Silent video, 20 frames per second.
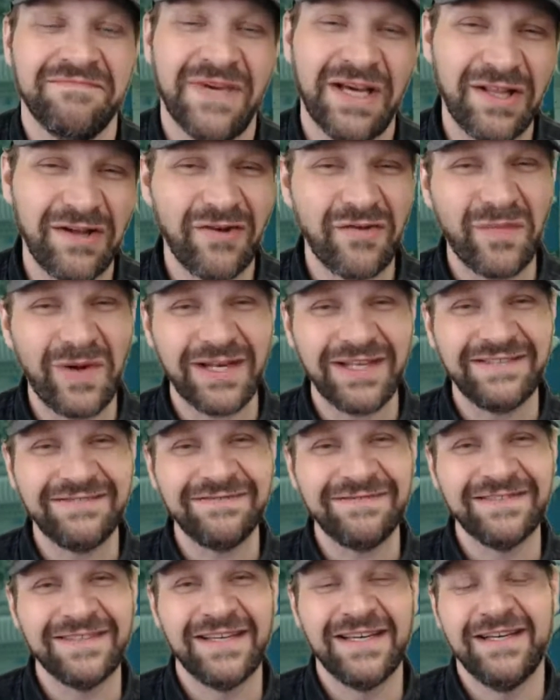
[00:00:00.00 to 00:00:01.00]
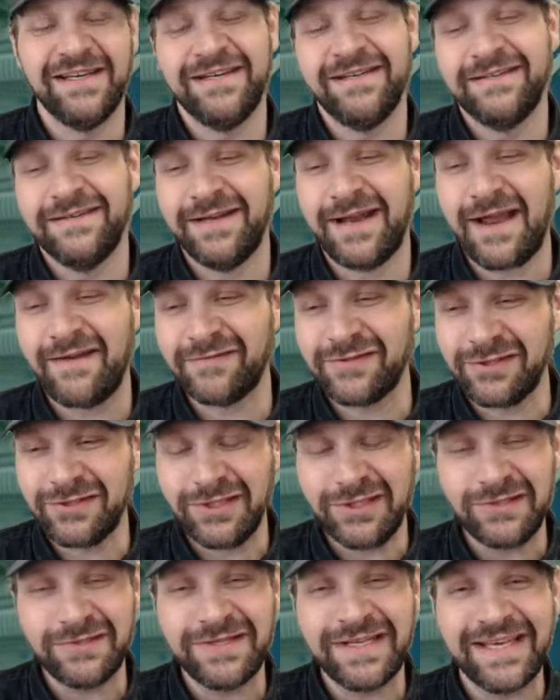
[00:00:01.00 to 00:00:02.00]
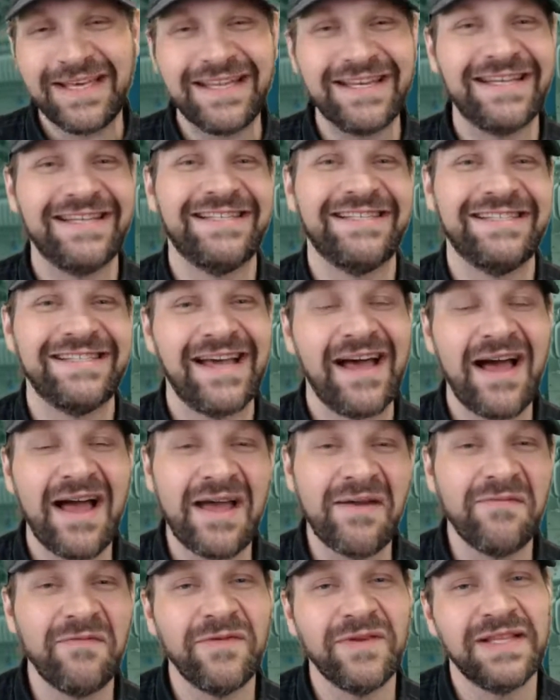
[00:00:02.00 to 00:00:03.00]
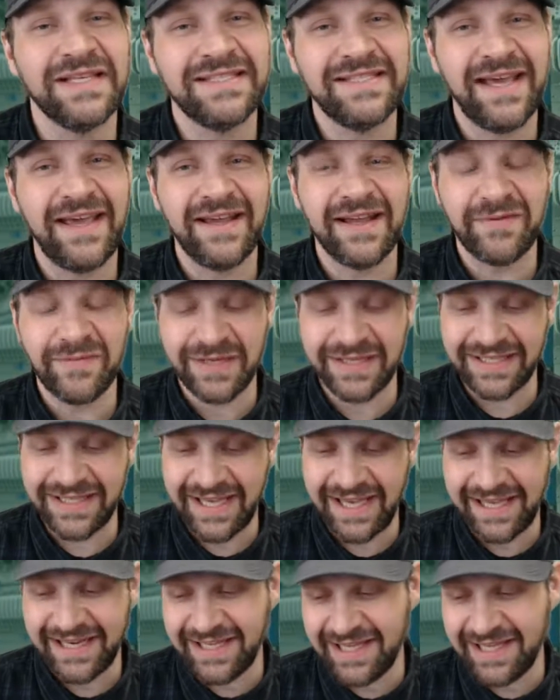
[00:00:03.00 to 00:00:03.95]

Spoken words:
Hello, everybody. Good afternoon. It is time for the Takeup again.